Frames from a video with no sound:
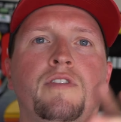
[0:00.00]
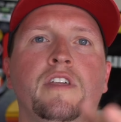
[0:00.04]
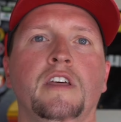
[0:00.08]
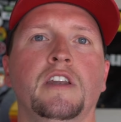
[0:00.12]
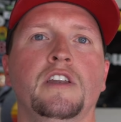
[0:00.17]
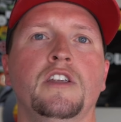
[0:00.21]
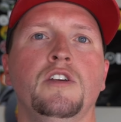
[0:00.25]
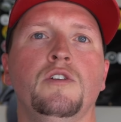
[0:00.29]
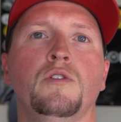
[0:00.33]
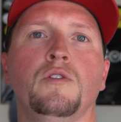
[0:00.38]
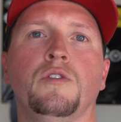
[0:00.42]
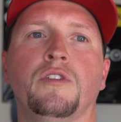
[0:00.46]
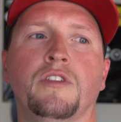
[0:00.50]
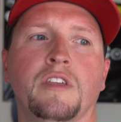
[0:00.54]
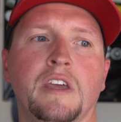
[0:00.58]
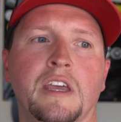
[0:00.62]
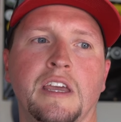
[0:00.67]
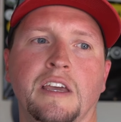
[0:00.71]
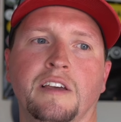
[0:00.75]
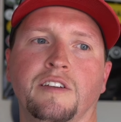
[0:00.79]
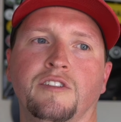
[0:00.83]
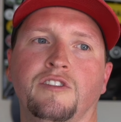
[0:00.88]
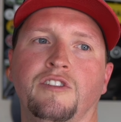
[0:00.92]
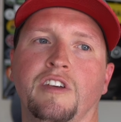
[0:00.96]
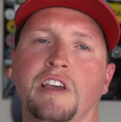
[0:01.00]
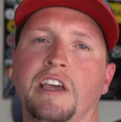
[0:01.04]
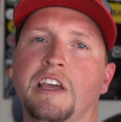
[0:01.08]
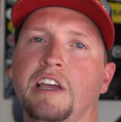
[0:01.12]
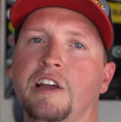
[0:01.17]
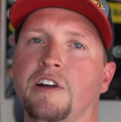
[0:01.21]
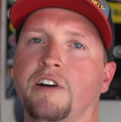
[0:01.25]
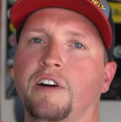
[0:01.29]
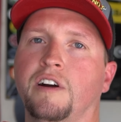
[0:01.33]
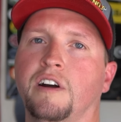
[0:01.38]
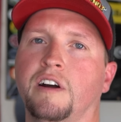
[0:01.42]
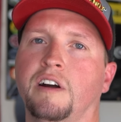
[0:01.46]
the new things
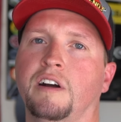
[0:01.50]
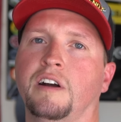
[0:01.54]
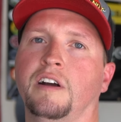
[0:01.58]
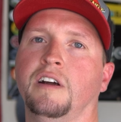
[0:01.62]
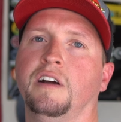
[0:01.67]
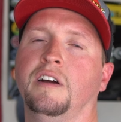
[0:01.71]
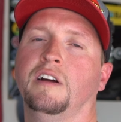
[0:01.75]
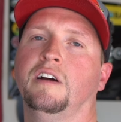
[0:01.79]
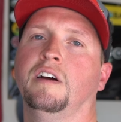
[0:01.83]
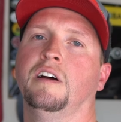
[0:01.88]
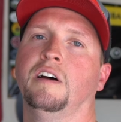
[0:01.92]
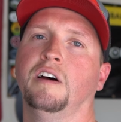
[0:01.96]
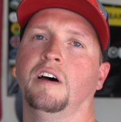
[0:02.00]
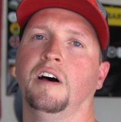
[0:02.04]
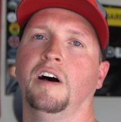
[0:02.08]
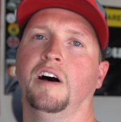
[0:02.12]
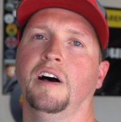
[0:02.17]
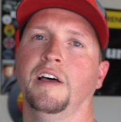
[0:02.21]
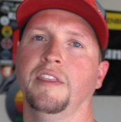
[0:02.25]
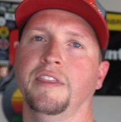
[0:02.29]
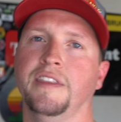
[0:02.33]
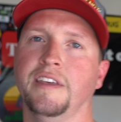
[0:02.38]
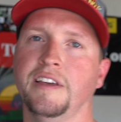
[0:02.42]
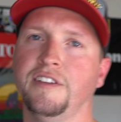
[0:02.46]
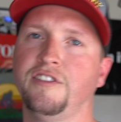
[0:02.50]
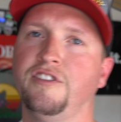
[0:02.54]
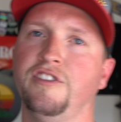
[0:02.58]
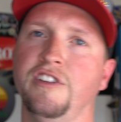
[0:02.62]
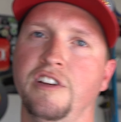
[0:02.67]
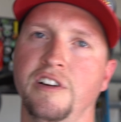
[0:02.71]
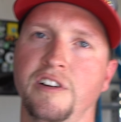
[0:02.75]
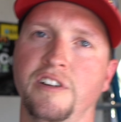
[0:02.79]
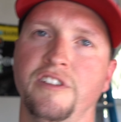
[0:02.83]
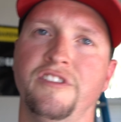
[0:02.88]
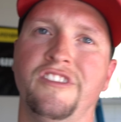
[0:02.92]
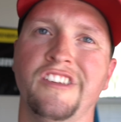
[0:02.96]
here on this
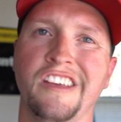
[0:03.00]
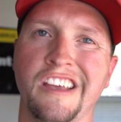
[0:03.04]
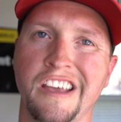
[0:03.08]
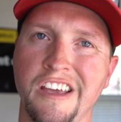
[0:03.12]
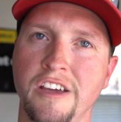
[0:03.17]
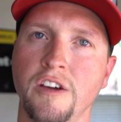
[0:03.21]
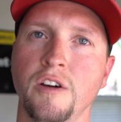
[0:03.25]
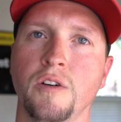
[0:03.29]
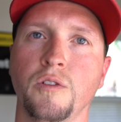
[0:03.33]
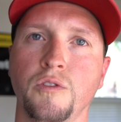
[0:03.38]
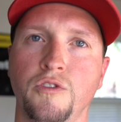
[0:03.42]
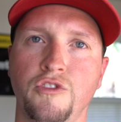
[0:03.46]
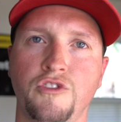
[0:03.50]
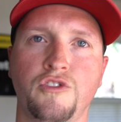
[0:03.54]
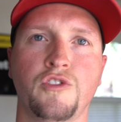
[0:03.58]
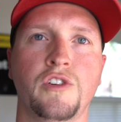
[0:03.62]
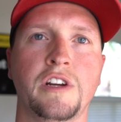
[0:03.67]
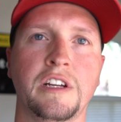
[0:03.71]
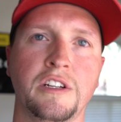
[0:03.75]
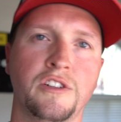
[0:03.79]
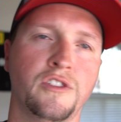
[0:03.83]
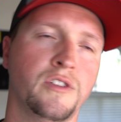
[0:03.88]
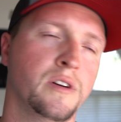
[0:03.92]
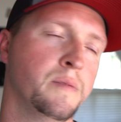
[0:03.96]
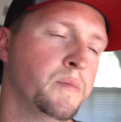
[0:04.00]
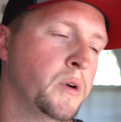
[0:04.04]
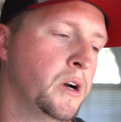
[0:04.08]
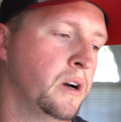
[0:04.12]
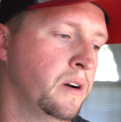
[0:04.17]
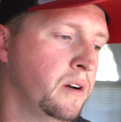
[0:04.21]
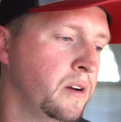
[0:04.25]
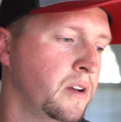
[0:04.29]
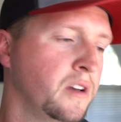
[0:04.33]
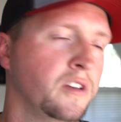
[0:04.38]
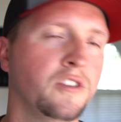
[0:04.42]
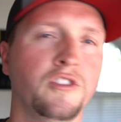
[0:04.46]
year's EGO string
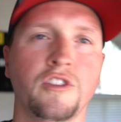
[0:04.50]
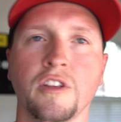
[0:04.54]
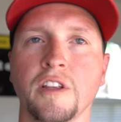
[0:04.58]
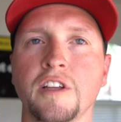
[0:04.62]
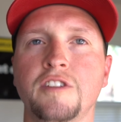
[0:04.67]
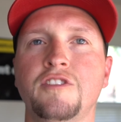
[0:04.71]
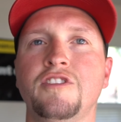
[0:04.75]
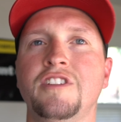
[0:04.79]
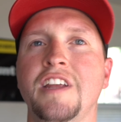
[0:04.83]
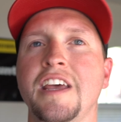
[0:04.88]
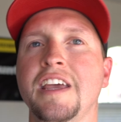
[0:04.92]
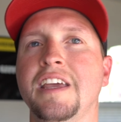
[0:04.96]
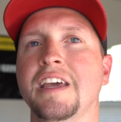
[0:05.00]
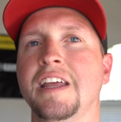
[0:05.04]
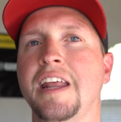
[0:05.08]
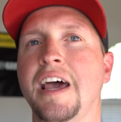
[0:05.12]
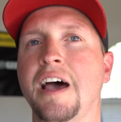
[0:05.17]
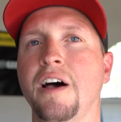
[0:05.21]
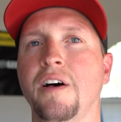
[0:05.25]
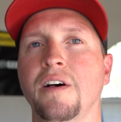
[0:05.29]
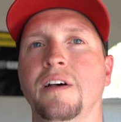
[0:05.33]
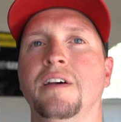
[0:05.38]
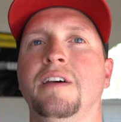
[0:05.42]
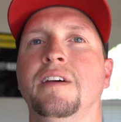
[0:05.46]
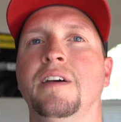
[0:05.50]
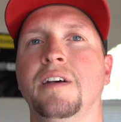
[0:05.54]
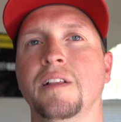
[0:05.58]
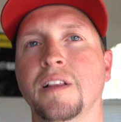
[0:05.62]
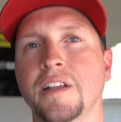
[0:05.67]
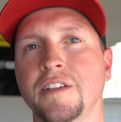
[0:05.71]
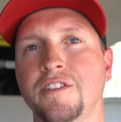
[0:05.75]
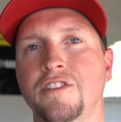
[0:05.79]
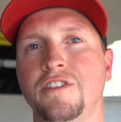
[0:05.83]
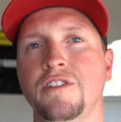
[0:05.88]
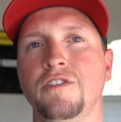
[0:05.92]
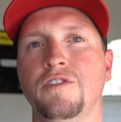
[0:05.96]
trimmer. So let's take it out,
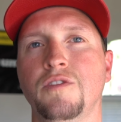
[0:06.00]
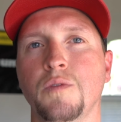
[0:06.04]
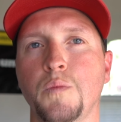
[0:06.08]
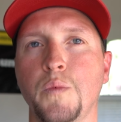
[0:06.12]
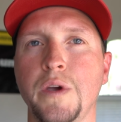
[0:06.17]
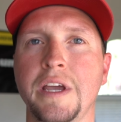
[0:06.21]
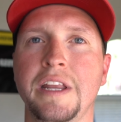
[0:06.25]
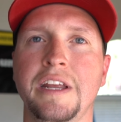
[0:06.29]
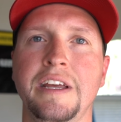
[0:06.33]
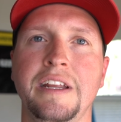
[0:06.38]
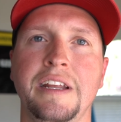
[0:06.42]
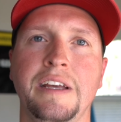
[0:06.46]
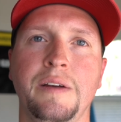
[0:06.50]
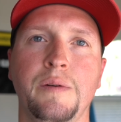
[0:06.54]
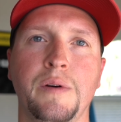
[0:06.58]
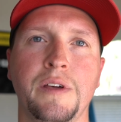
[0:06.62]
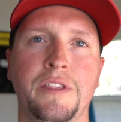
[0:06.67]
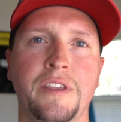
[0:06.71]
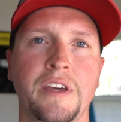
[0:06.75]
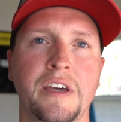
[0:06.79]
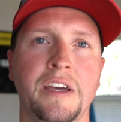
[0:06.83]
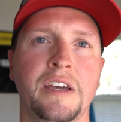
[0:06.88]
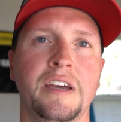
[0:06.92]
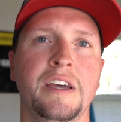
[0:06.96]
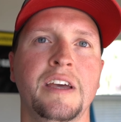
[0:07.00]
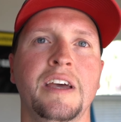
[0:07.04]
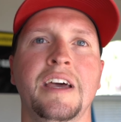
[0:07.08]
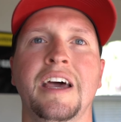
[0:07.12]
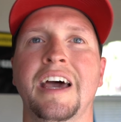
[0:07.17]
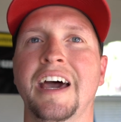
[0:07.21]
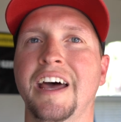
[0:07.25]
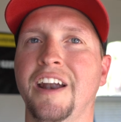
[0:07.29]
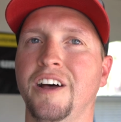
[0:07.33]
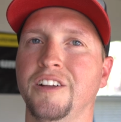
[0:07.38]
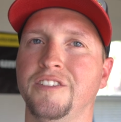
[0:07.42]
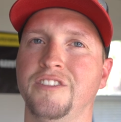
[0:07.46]
let's do some weed eating with it,
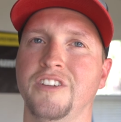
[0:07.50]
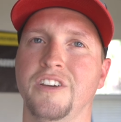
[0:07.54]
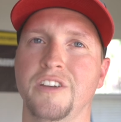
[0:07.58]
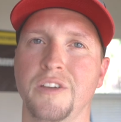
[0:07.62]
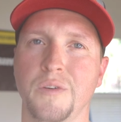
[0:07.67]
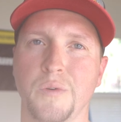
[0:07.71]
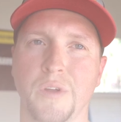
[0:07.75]
and I'll tell you